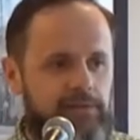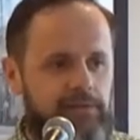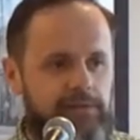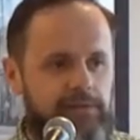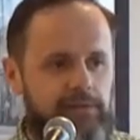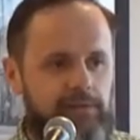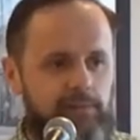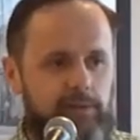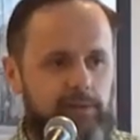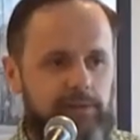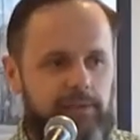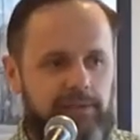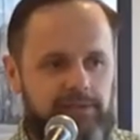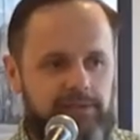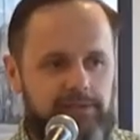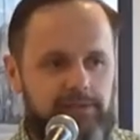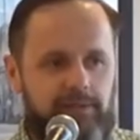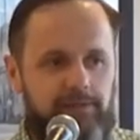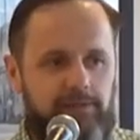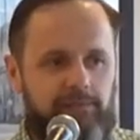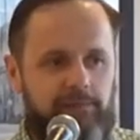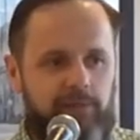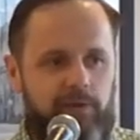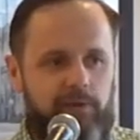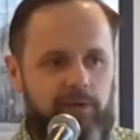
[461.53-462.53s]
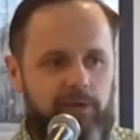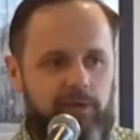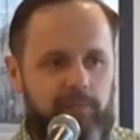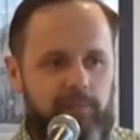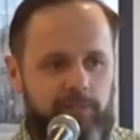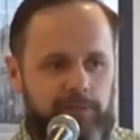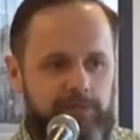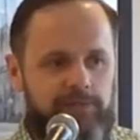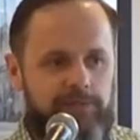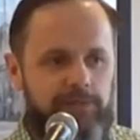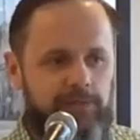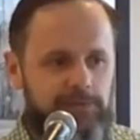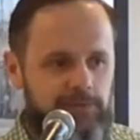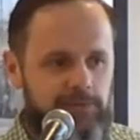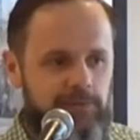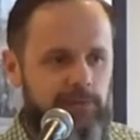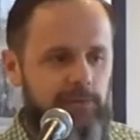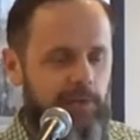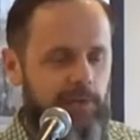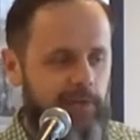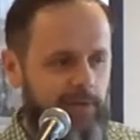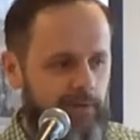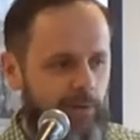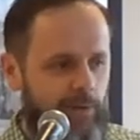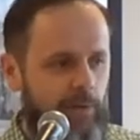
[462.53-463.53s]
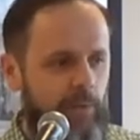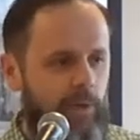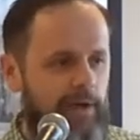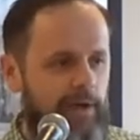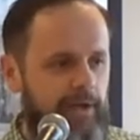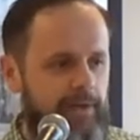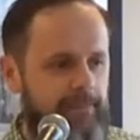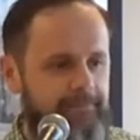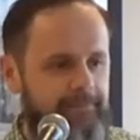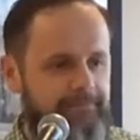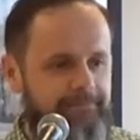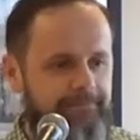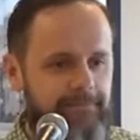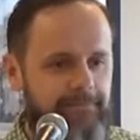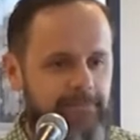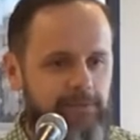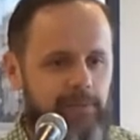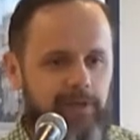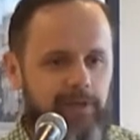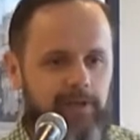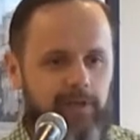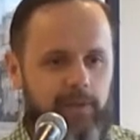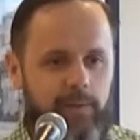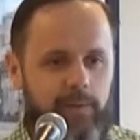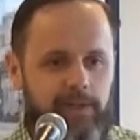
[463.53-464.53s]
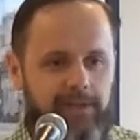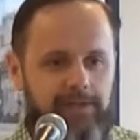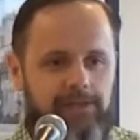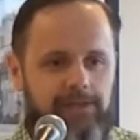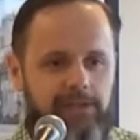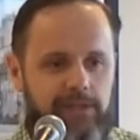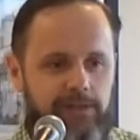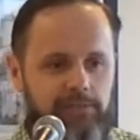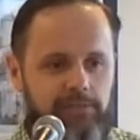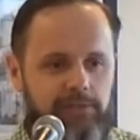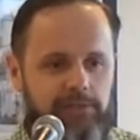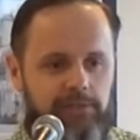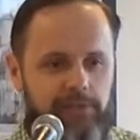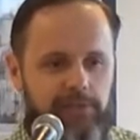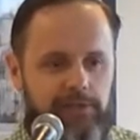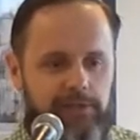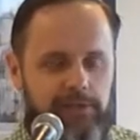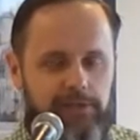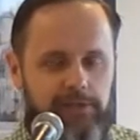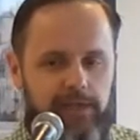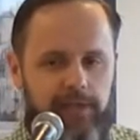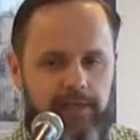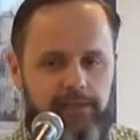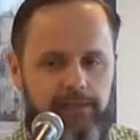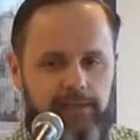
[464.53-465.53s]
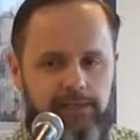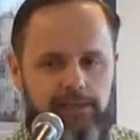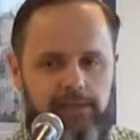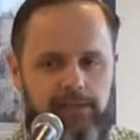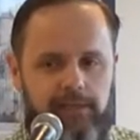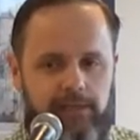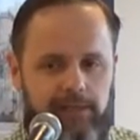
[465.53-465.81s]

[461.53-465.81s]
to be insightful of, but it's also kind of quite it's kind of quite tough to digest.